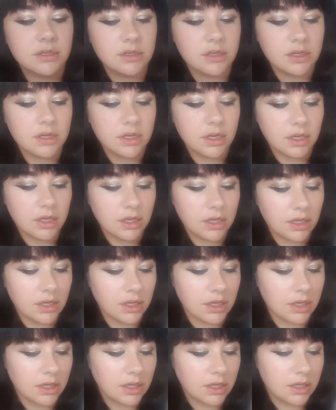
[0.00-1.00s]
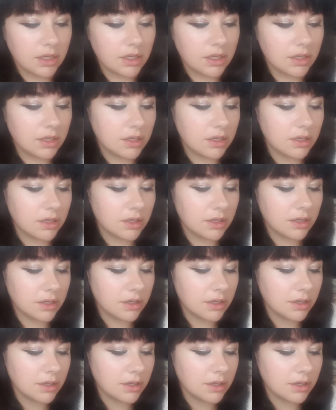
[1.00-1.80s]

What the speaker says: [no speech]